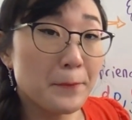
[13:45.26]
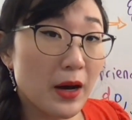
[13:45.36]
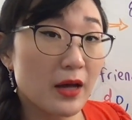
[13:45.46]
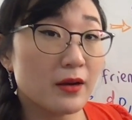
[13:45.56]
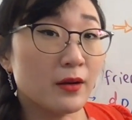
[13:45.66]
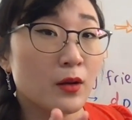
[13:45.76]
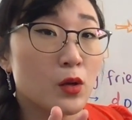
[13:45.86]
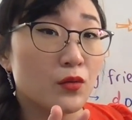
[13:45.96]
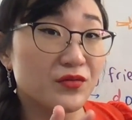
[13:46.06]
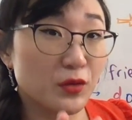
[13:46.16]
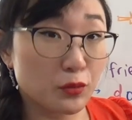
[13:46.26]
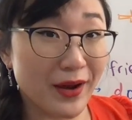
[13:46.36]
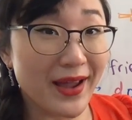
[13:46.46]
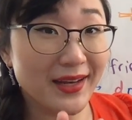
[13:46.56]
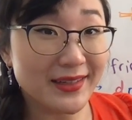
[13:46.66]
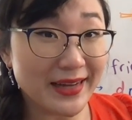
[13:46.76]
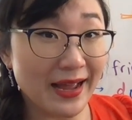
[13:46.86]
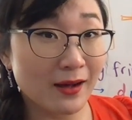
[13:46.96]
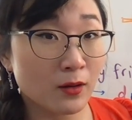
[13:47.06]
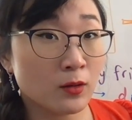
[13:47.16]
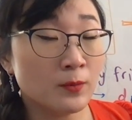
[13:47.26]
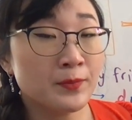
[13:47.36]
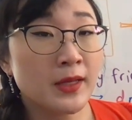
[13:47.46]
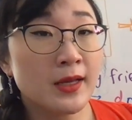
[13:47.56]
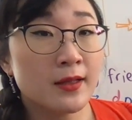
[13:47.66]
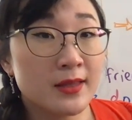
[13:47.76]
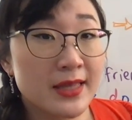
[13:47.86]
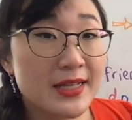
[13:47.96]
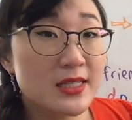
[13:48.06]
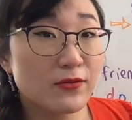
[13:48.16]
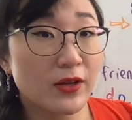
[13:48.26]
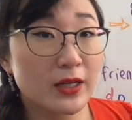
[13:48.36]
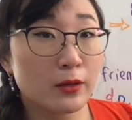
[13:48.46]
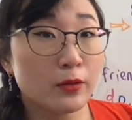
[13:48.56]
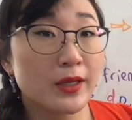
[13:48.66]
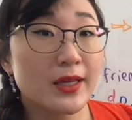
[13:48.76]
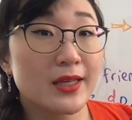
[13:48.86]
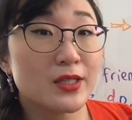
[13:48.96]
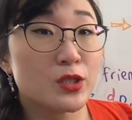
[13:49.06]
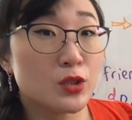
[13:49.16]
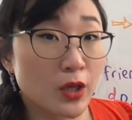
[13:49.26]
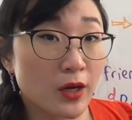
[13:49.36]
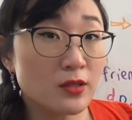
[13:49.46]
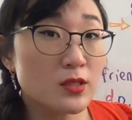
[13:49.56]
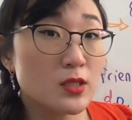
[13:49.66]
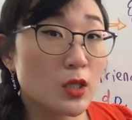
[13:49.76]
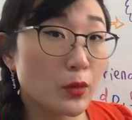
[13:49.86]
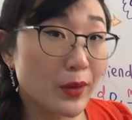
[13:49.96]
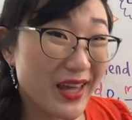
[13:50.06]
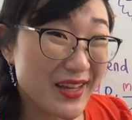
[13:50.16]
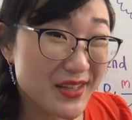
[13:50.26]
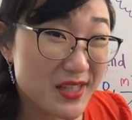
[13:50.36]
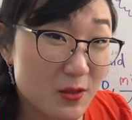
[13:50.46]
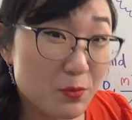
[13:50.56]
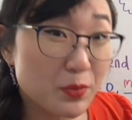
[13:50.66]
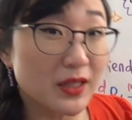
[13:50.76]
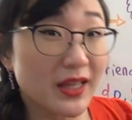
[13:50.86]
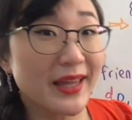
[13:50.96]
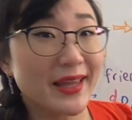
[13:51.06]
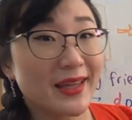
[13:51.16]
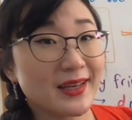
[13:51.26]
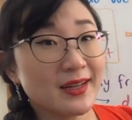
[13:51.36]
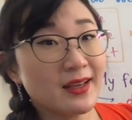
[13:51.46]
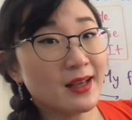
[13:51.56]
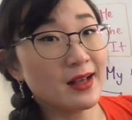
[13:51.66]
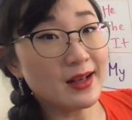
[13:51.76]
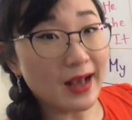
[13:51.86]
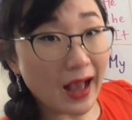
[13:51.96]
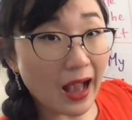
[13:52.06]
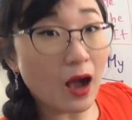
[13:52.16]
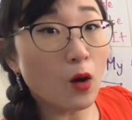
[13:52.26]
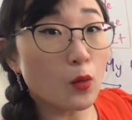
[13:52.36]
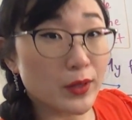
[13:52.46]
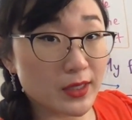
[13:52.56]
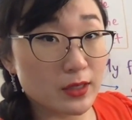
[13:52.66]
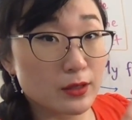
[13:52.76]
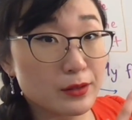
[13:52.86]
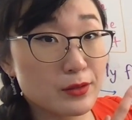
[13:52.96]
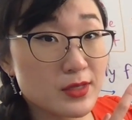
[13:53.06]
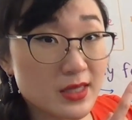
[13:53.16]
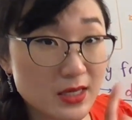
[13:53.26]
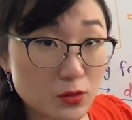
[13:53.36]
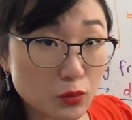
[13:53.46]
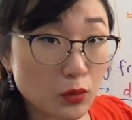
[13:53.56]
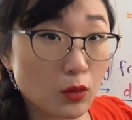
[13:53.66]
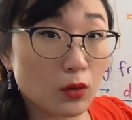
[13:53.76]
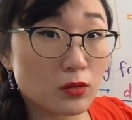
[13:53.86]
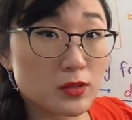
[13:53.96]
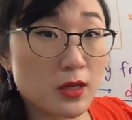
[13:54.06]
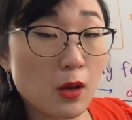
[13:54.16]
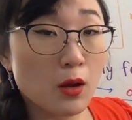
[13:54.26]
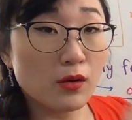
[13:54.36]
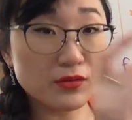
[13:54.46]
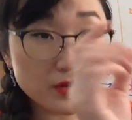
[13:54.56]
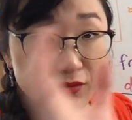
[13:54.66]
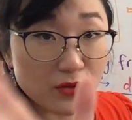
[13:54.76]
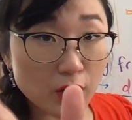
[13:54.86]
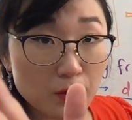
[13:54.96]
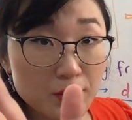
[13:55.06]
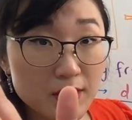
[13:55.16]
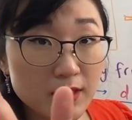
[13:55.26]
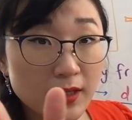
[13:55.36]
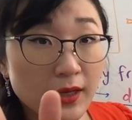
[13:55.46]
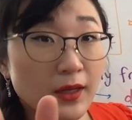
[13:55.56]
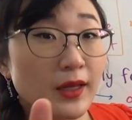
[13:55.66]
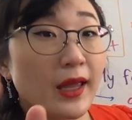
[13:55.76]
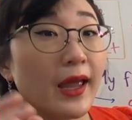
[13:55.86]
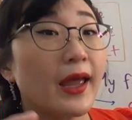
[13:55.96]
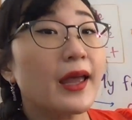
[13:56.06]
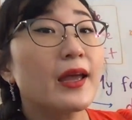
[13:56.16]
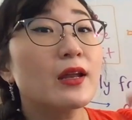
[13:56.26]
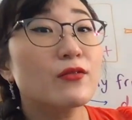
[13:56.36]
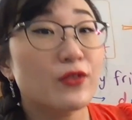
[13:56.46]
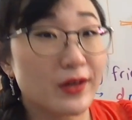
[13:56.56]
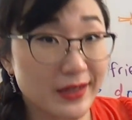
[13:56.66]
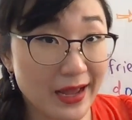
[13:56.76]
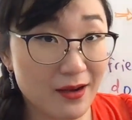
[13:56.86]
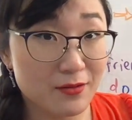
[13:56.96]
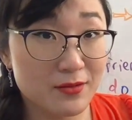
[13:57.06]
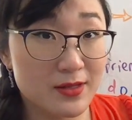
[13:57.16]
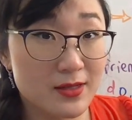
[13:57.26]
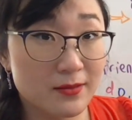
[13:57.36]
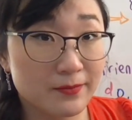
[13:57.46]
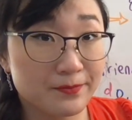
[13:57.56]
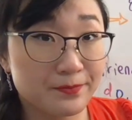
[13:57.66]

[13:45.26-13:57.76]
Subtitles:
But for right now, this video is just to explain how we use these rules for verbs and for nouns.